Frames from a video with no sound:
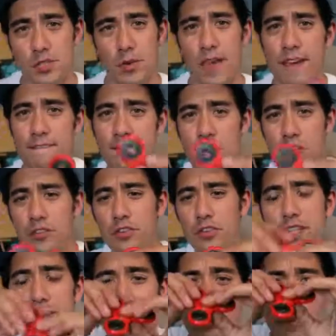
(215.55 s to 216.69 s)
So have fun
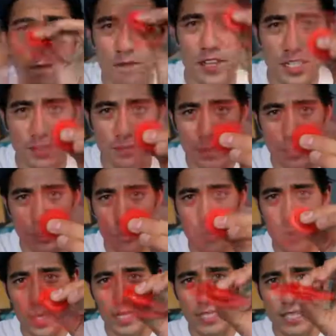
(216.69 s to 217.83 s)
turning these little fidget spinner
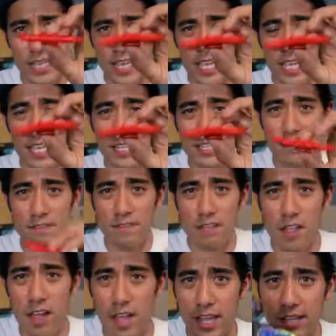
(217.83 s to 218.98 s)
toys into
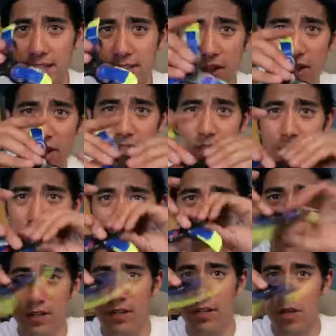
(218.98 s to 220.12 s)
flying
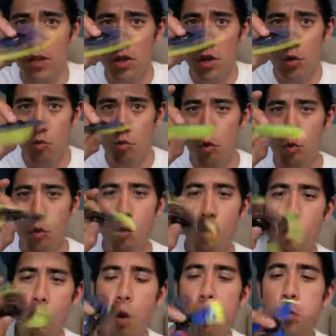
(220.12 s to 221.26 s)
saucers.
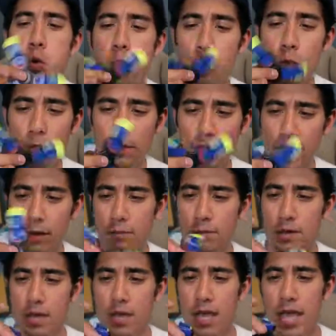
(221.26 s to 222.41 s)
Ow.
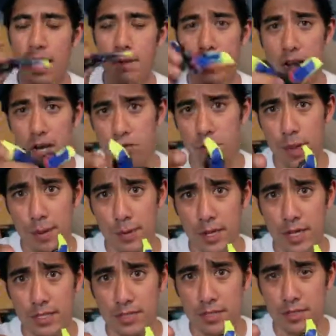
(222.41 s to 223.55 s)
And be careful with paper
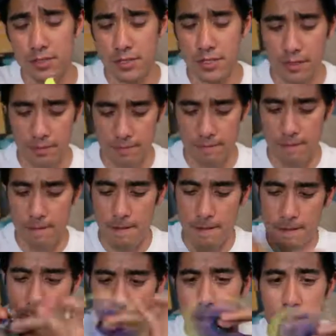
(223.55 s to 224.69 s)
cuts, seriously.
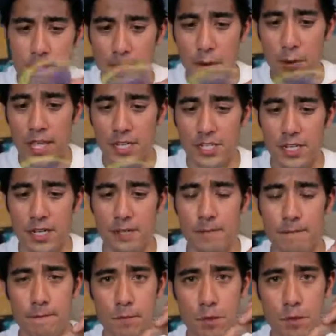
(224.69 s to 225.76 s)
They'll get ya.